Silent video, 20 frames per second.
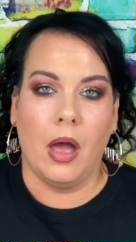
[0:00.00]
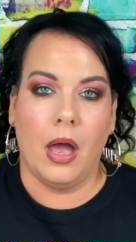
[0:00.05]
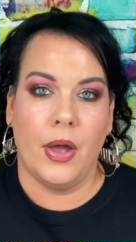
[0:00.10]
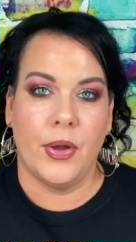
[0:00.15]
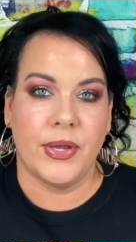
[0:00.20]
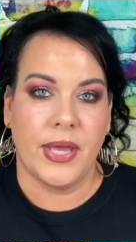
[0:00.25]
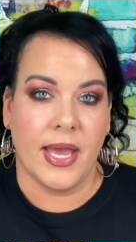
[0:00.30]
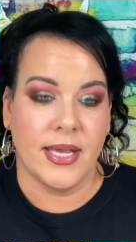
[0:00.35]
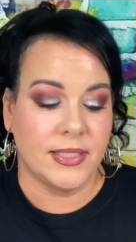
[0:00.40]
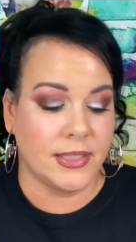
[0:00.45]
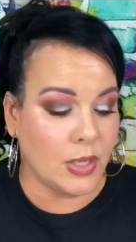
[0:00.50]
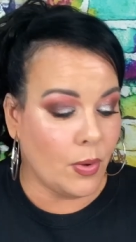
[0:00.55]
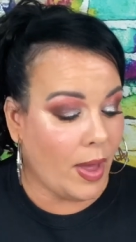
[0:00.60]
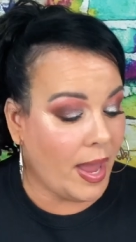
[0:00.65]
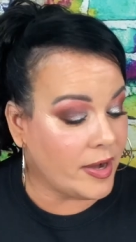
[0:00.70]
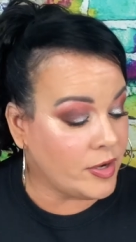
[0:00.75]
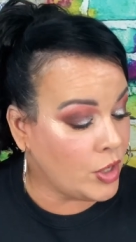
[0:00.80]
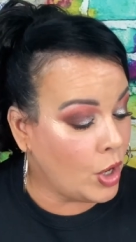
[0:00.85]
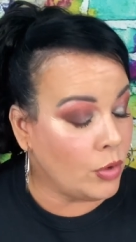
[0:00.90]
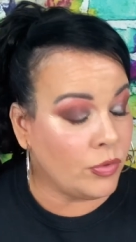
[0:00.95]
Okay, so
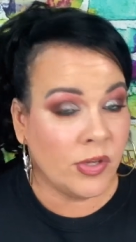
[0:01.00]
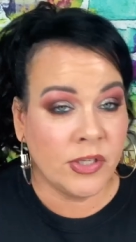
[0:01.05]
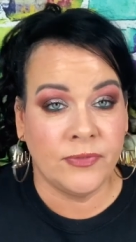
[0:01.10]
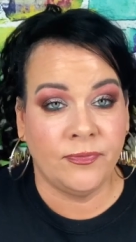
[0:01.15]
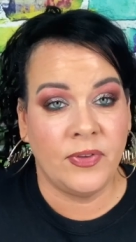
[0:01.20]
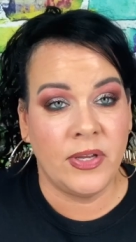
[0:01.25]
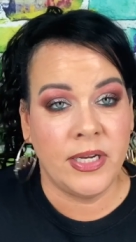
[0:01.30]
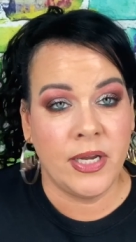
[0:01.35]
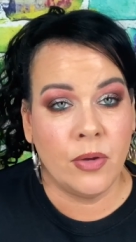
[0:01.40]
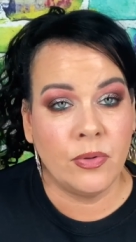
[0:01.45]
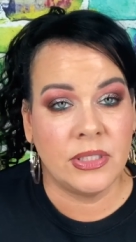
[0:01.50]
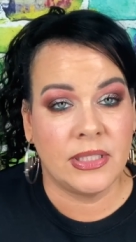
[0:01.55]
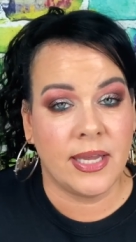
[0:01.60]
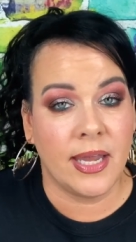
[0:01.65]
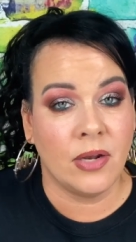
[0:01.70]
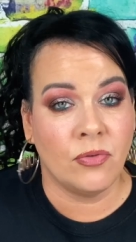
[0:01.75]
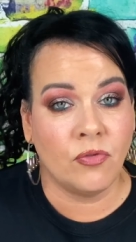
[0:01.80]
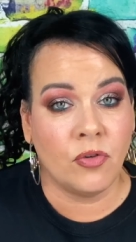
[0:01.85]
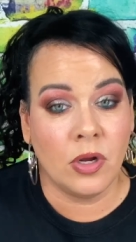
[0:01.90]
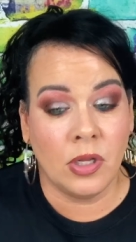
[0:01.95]
I know this video is
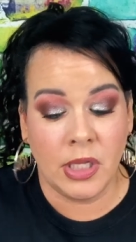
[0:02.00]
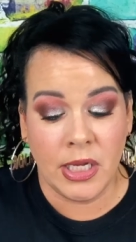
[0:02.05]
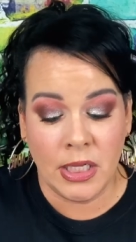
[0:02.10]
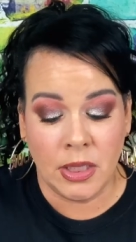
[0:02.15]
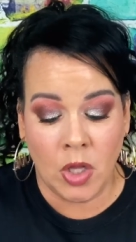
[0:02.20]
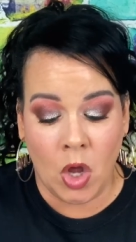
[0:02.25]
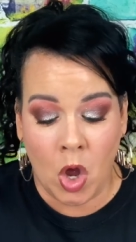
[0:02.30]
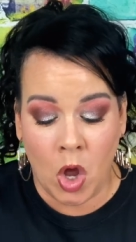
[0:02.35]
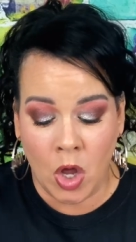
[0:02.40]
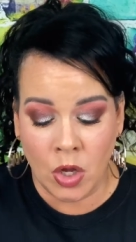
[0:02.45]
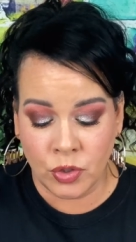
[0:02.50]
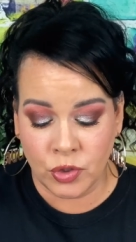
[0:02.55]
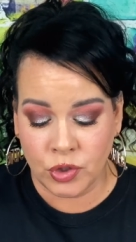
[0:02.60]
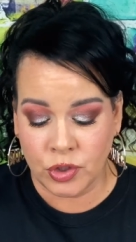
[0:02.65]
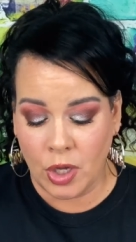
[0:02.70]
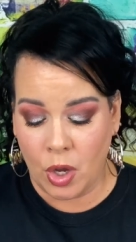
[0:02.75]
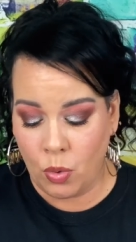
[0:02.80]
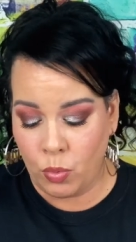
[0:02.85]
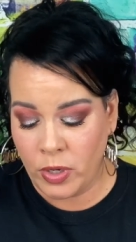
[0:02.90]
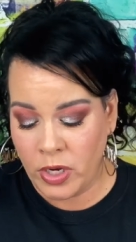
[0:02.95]
getting really long,
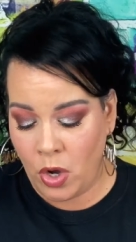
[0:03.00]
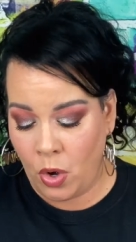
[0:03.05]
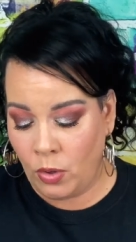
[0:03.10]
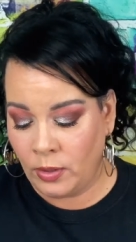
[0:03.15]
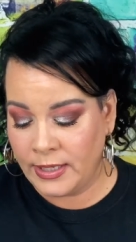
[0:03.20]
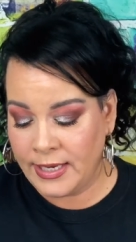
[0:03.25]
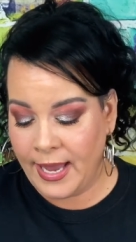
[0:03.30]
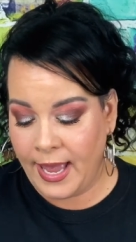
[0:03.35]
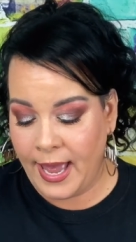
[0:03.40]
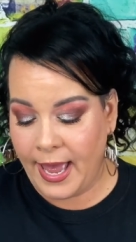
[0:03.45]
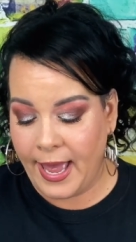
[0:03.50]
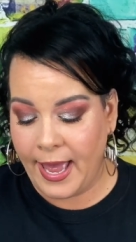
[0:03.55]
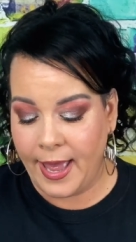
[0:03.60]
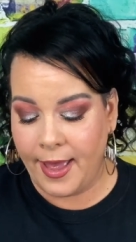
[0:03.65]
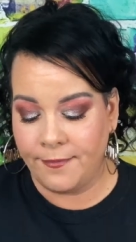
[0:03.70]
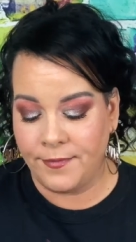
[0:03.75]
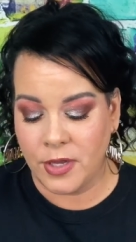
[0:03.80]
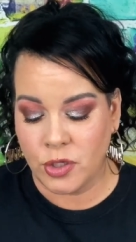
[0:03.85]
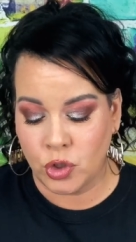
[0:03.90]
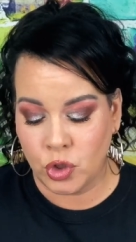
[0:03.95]
so we only
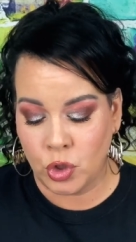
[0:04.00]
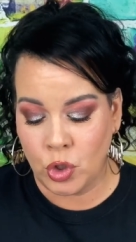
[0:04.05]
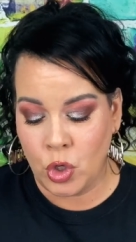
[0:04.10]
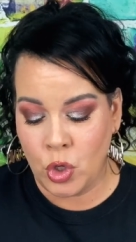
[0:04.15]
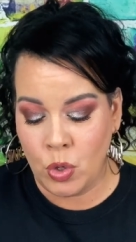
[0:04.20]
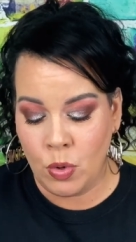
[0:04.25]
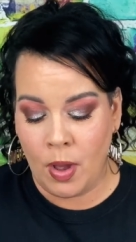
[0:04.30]
have two